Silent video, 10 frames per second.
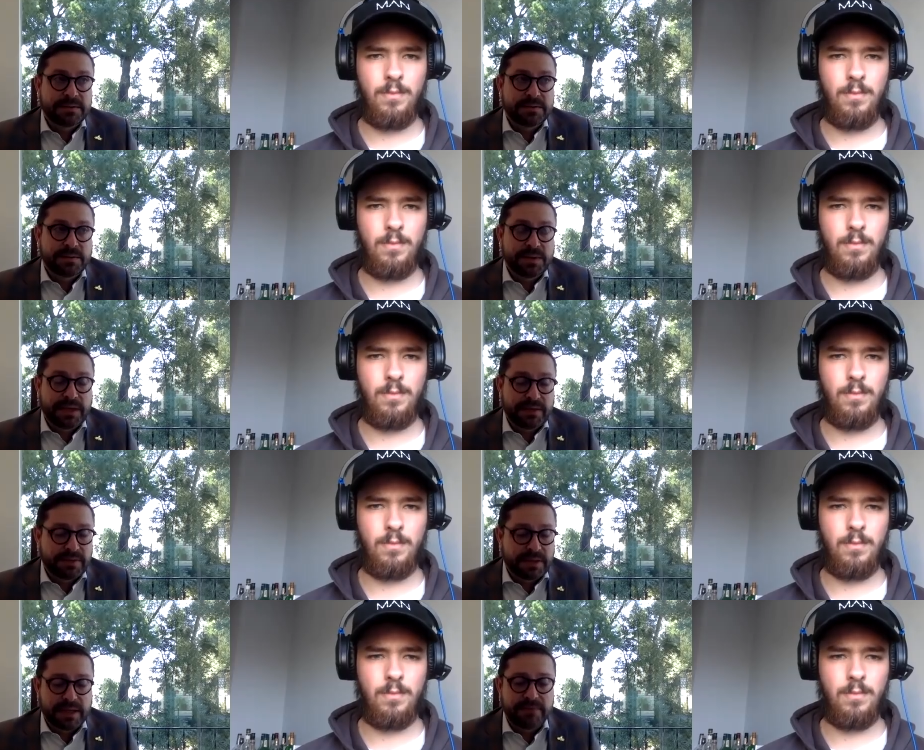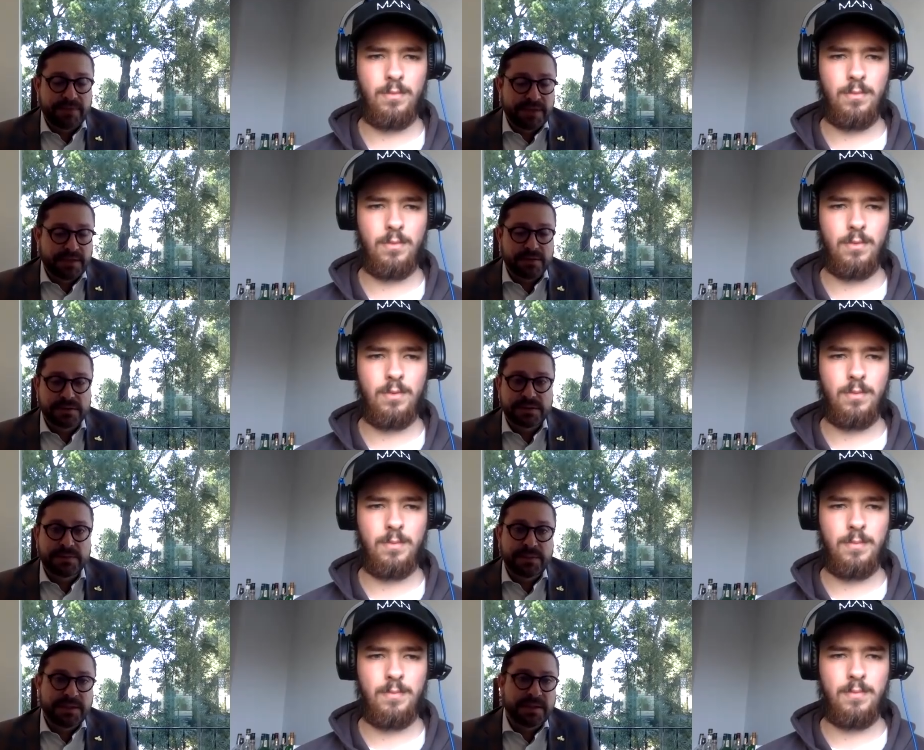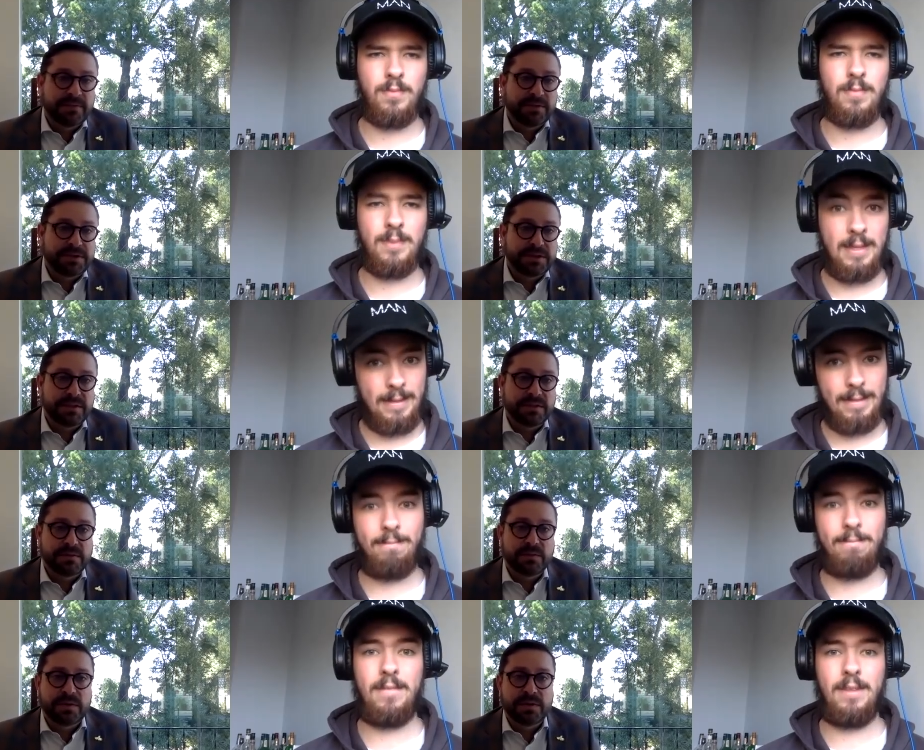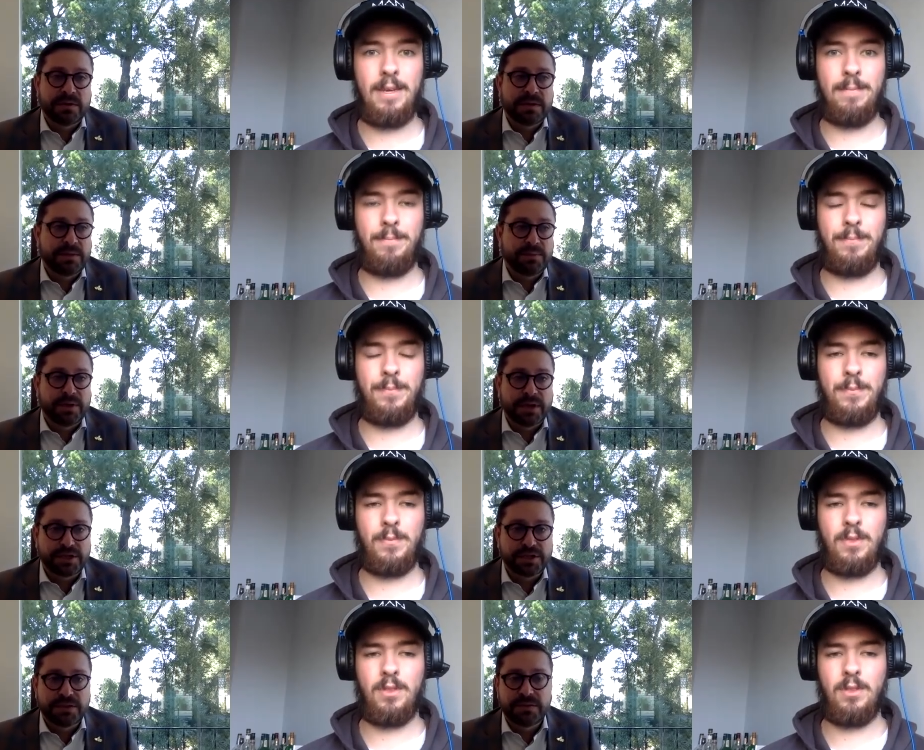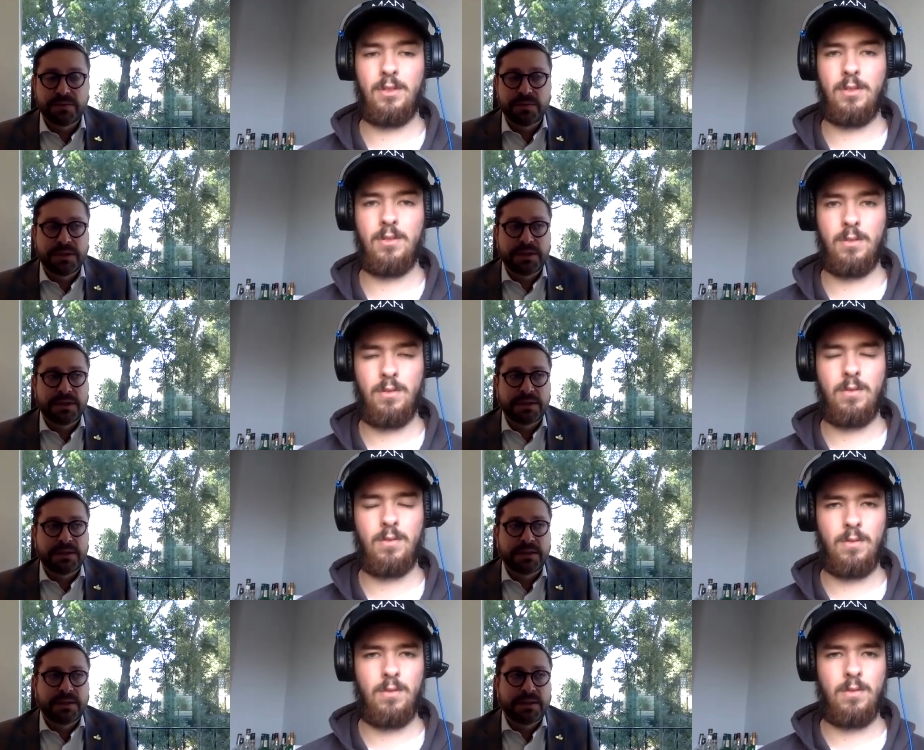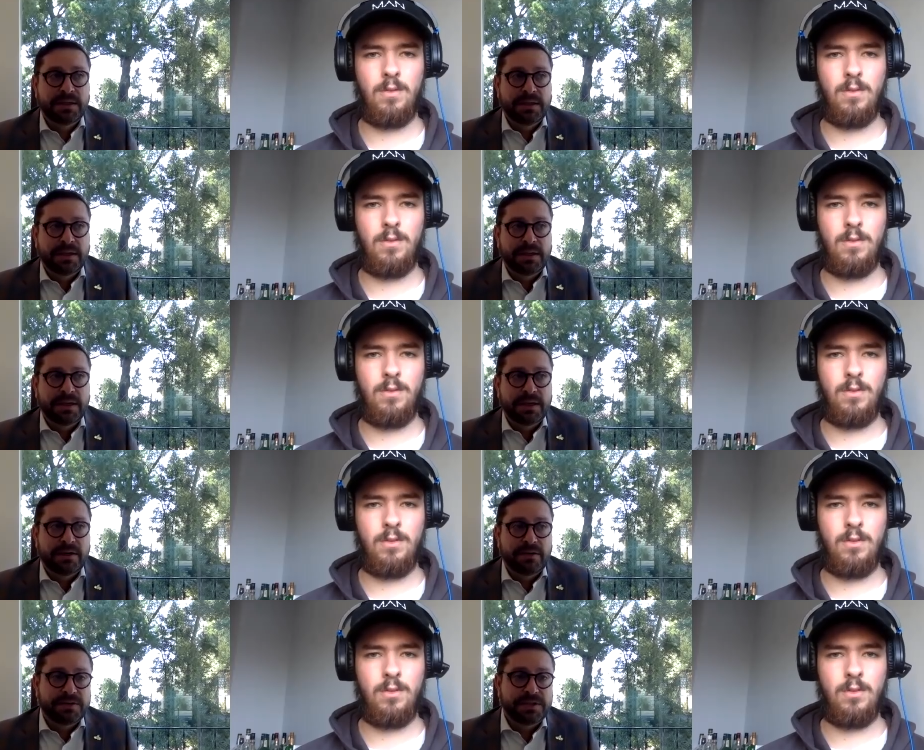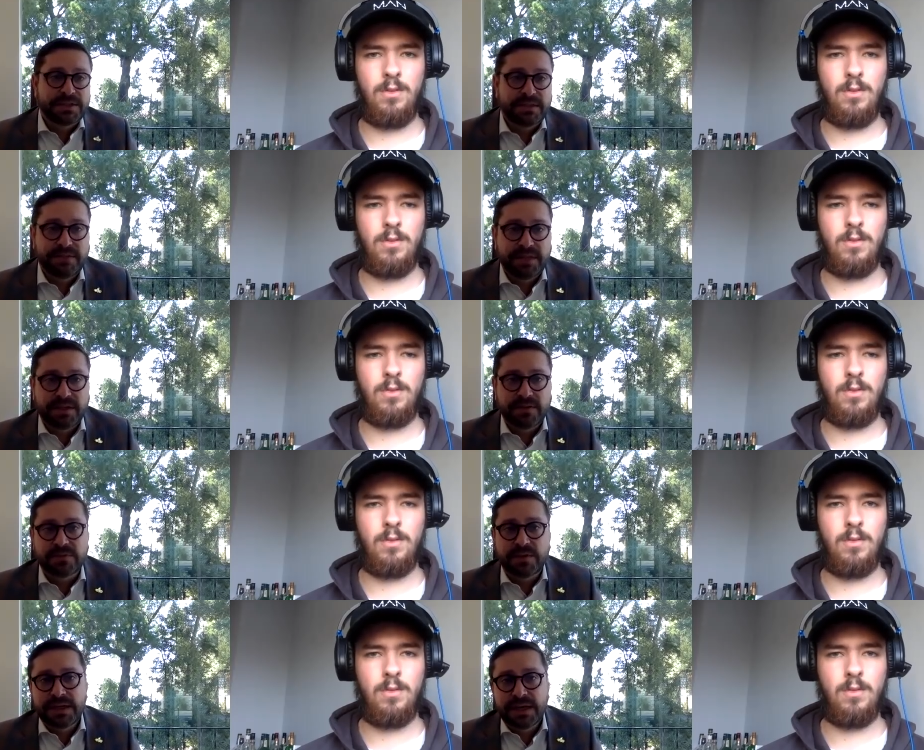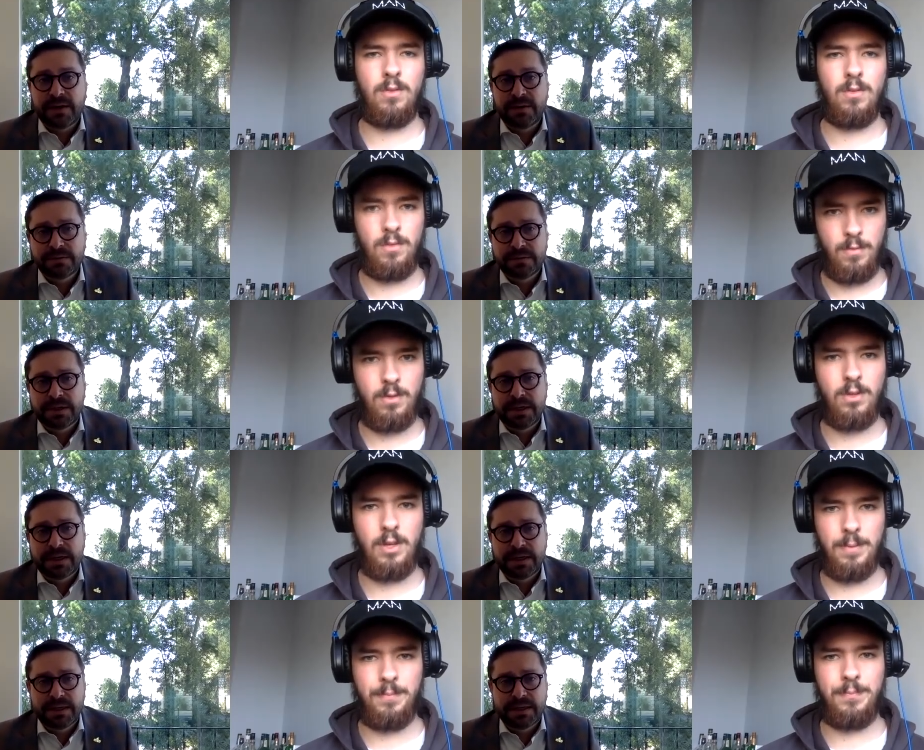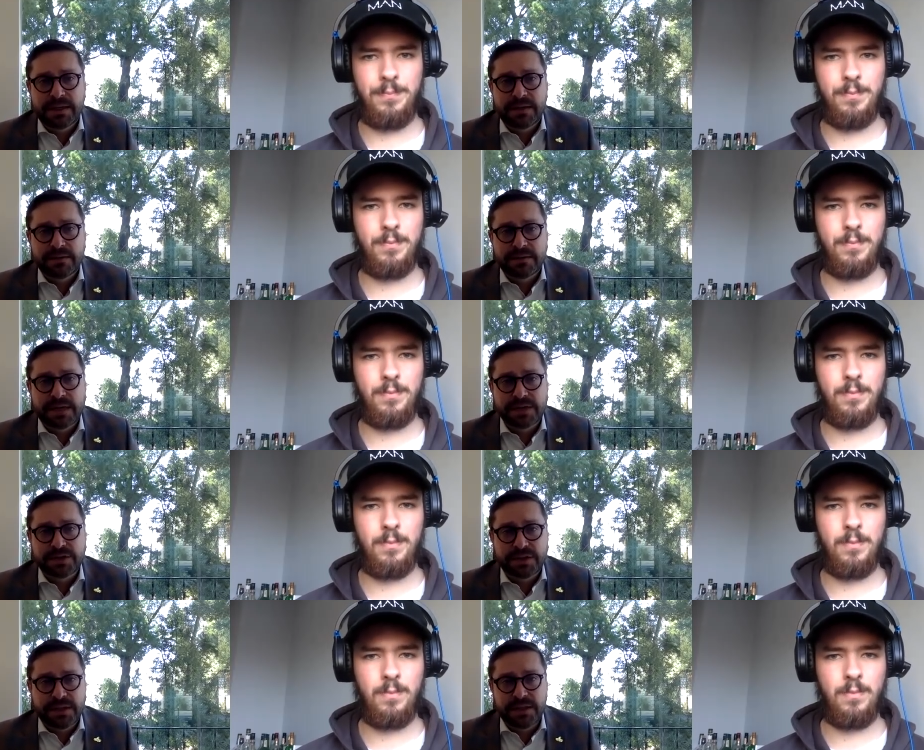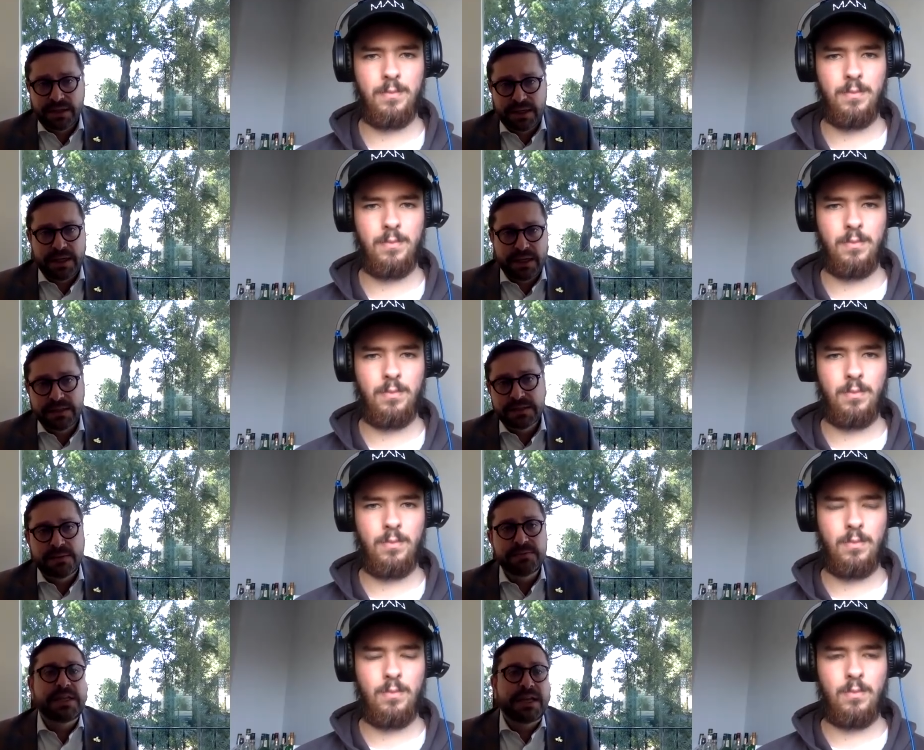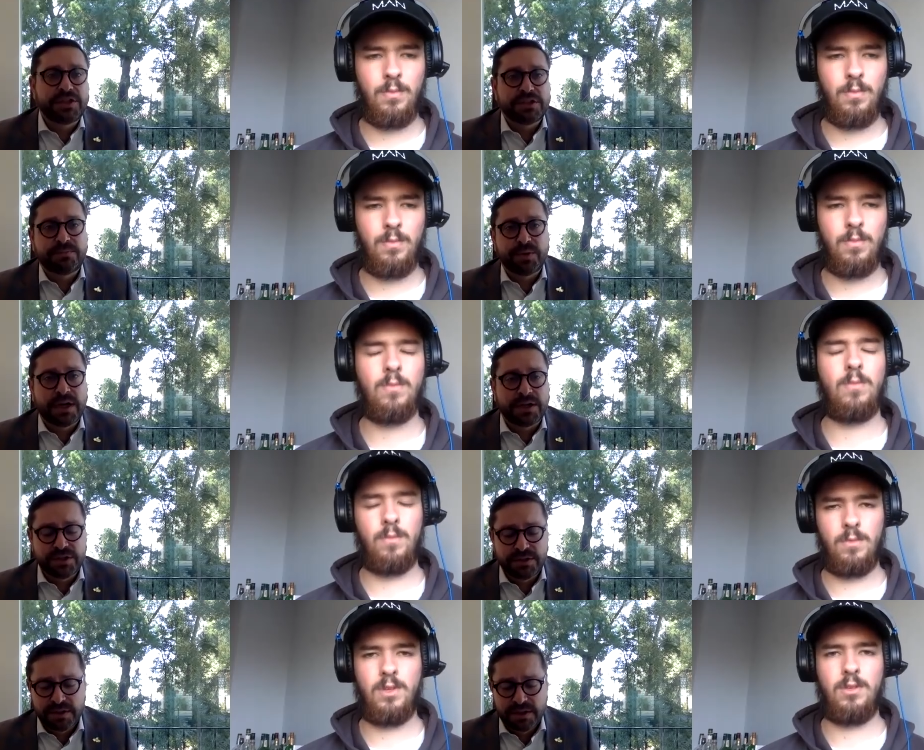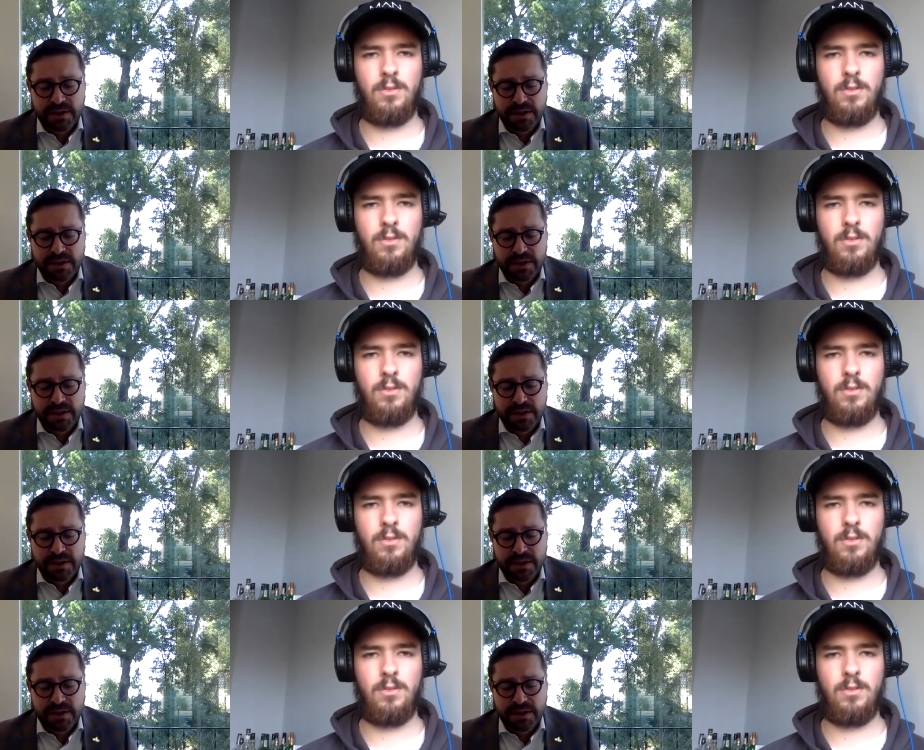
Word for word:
Speaker 1: we have a lot of vehicles to be delivered still. We're in production with uh, over 60 vehicles right now uh, that are actually in some stages of production.